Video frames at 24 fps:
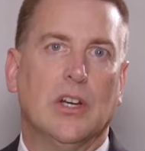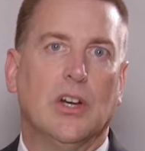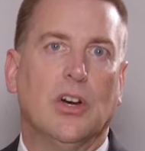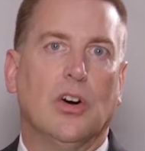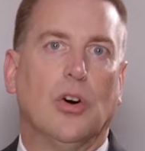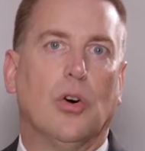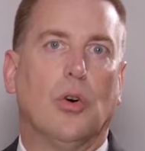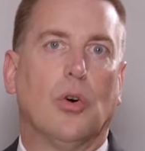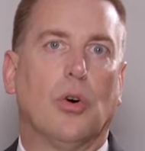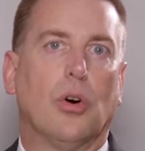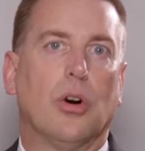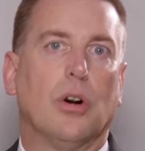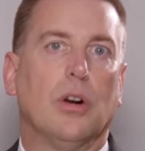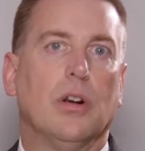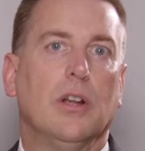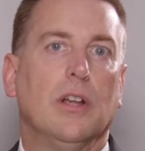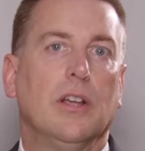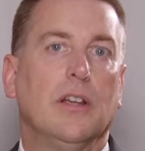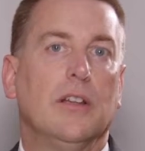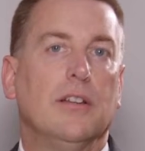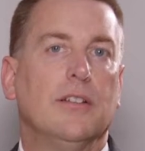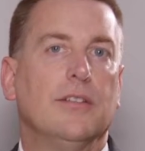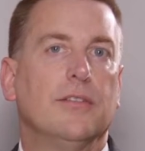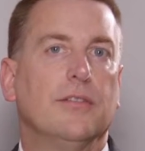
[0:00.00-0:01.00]
or
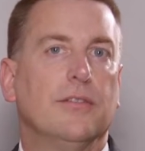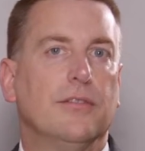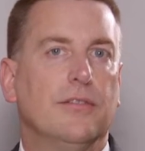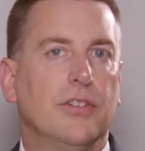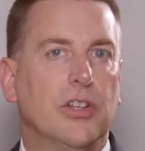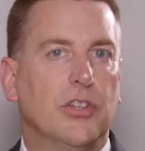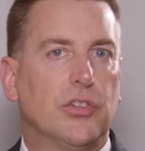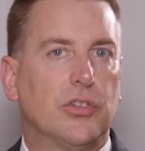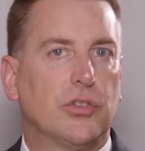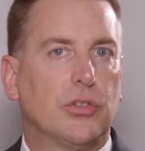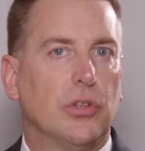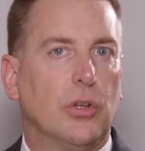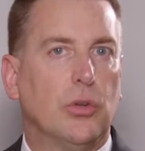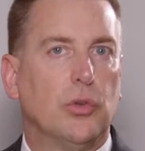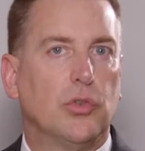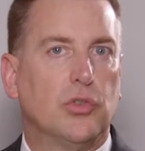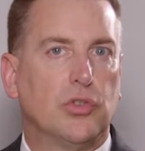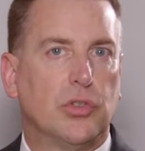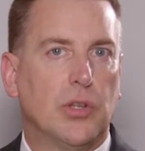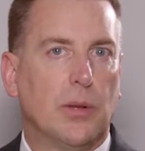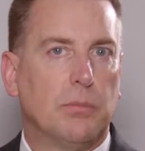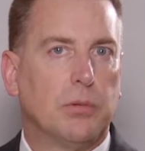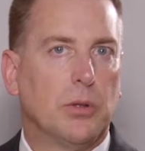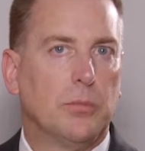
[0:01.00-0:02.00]
viscose
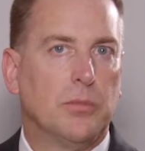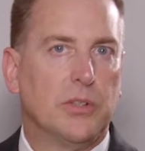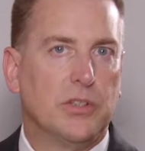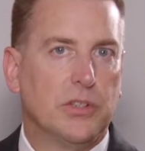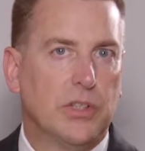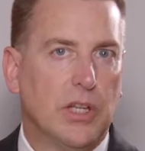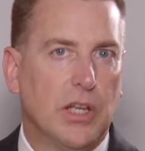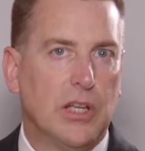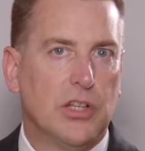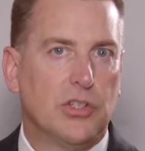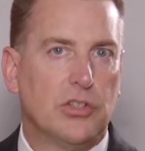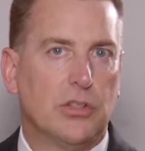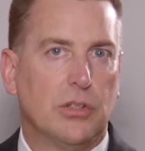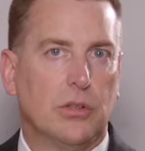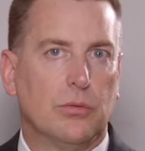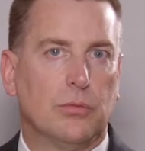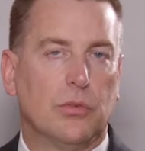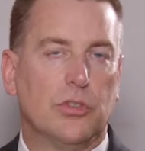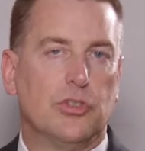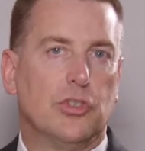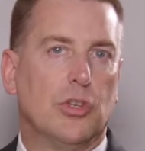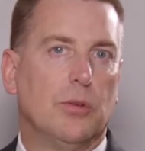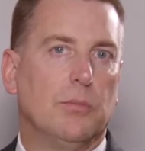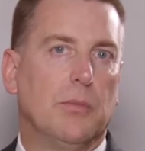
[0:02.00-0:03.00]
supplementation,
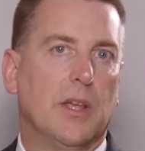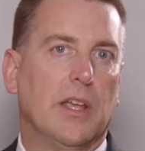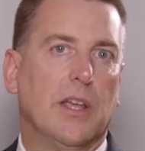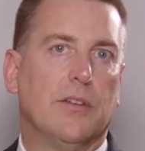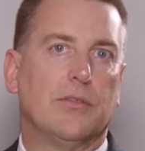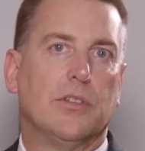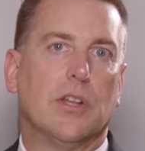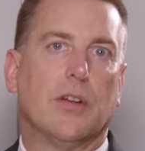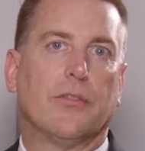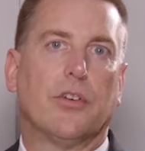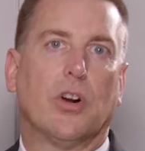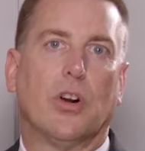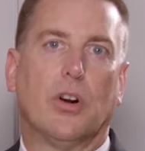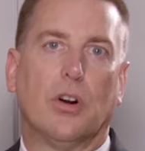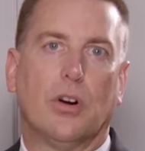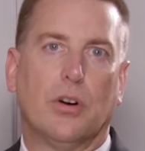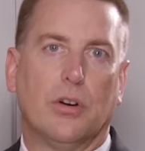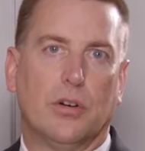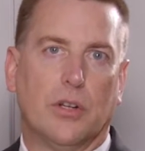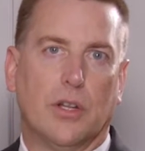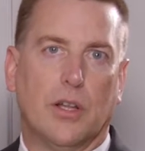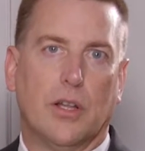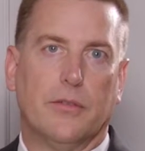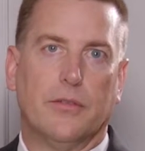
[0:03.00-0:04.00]
which you may have never
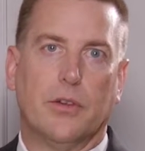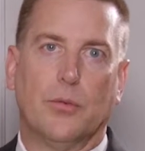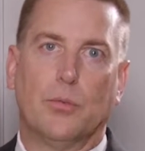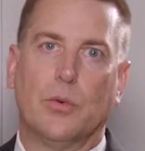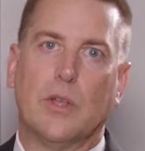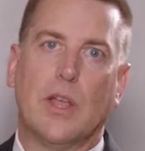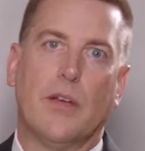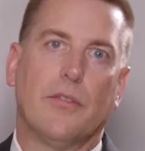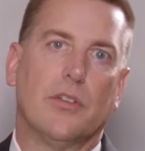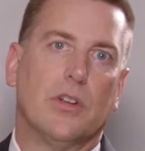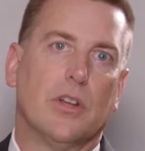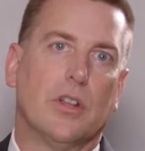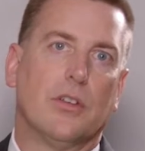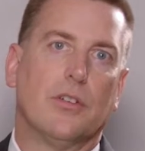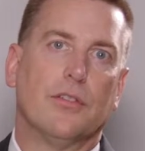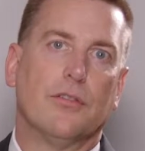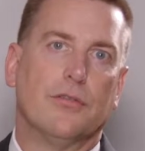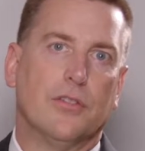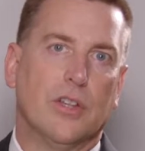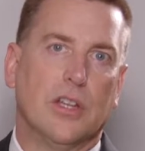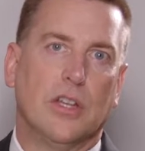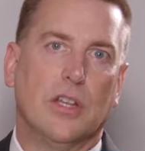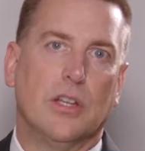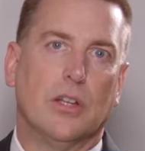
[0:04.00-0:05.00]
heard of, and we have another
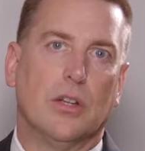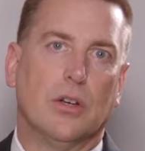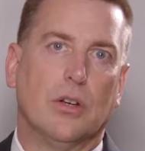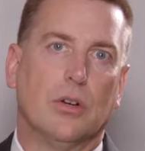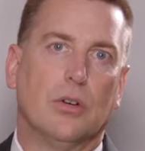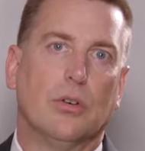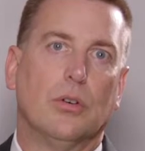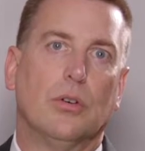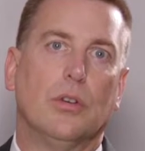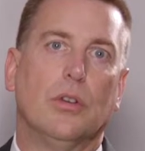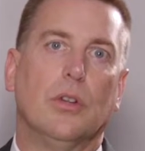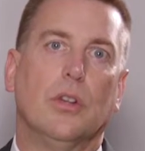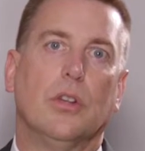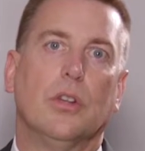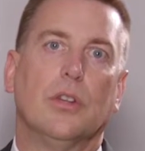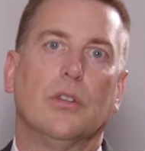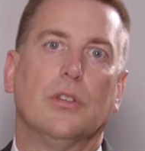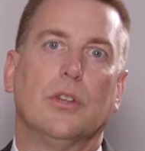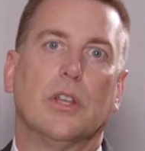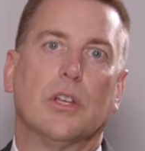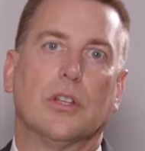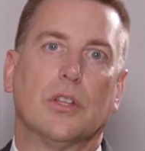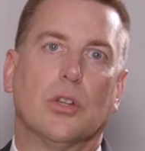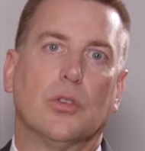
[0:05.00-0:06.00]
video
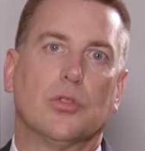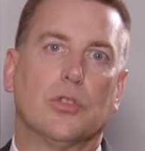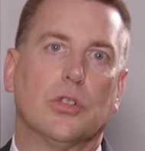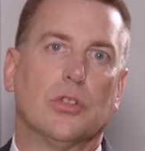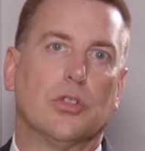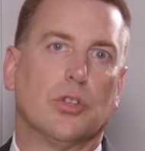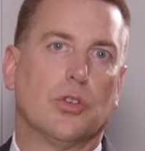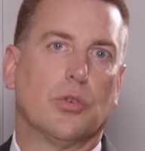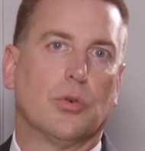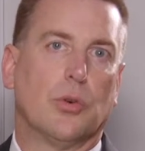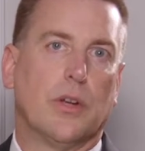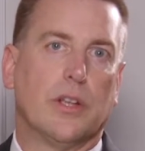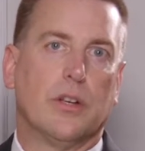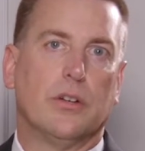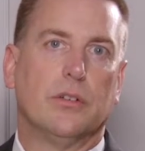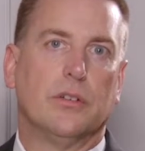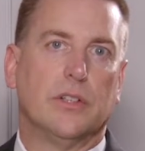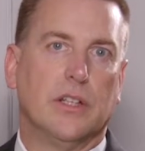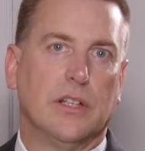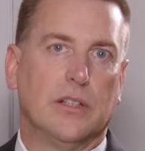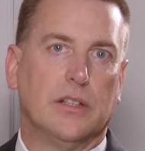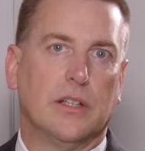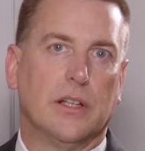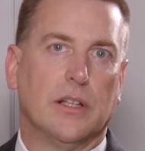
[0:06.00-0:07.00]
that goes into greater
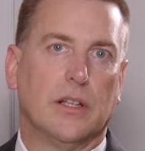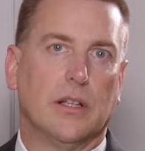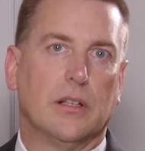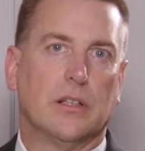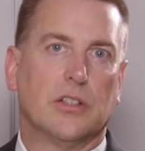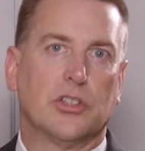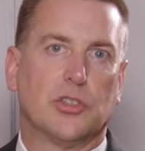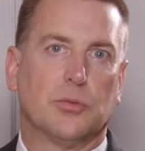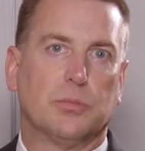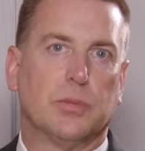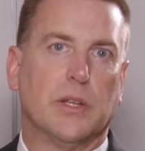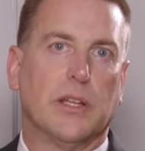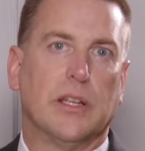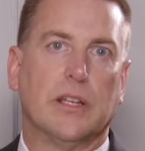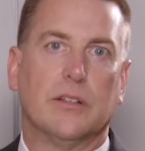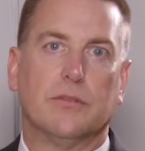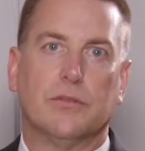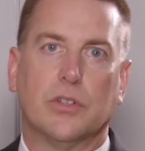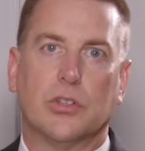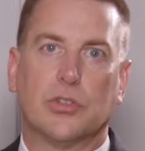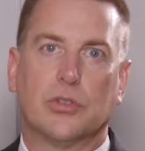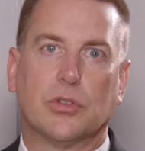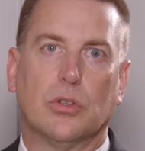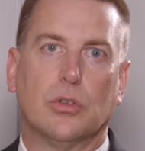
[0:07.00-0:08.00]
detail explaining
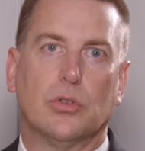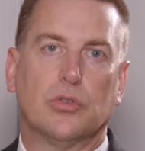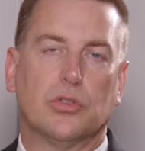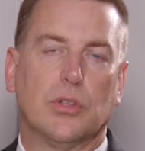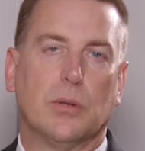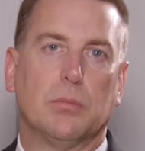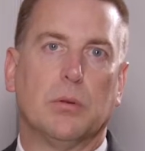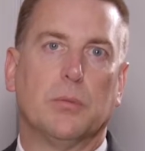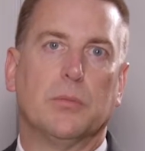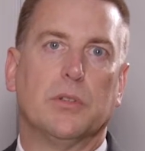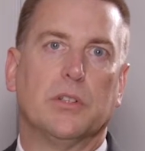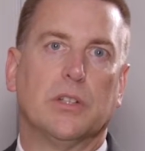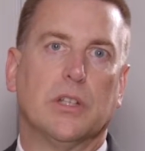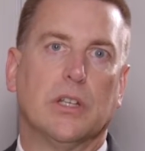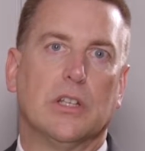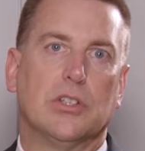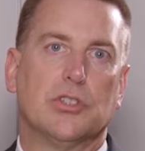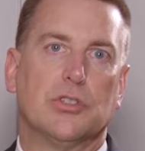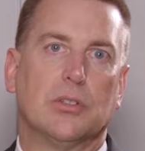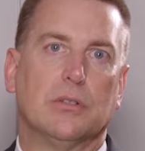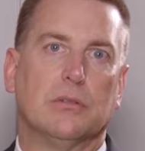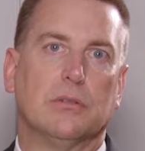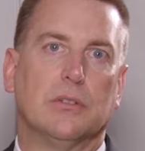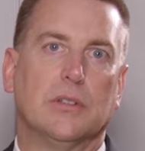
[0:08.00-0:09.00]
viscose
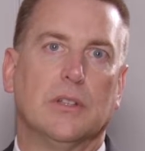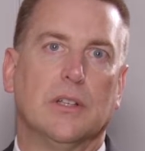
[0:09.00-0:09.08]
supplementation.